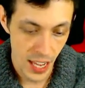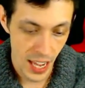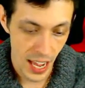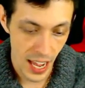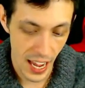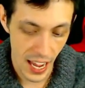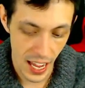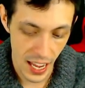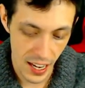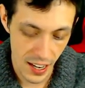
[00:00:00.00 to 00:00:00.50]

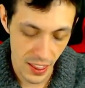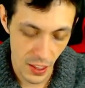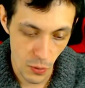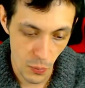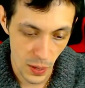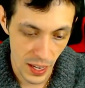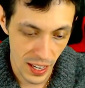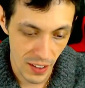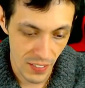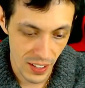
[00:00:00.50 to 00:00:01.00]
And then
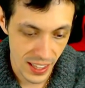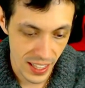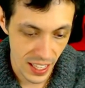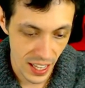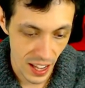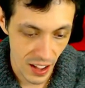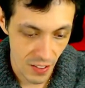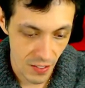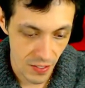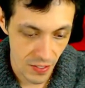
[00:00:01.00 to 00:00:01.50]
we give it
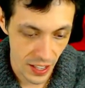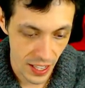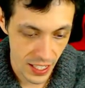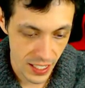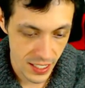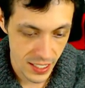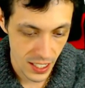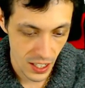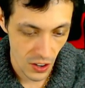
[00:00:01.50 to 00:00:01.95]
the event.